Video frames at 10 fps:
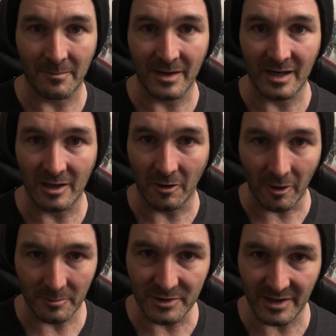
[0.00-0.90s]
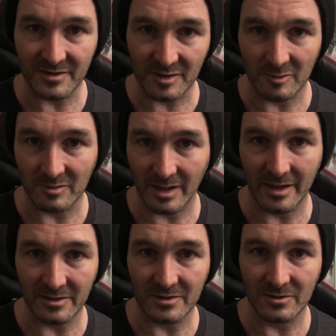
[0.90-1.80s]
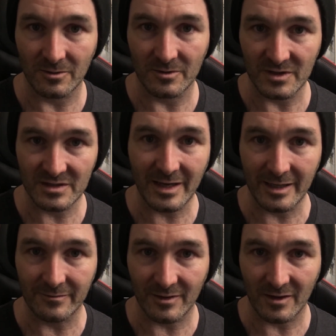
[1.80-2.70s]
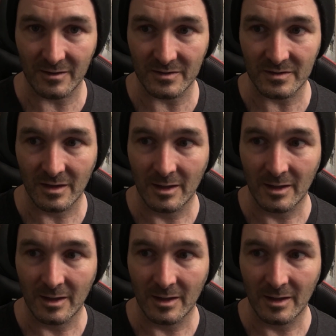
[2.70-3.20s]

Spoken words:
any objects that are related to the state of things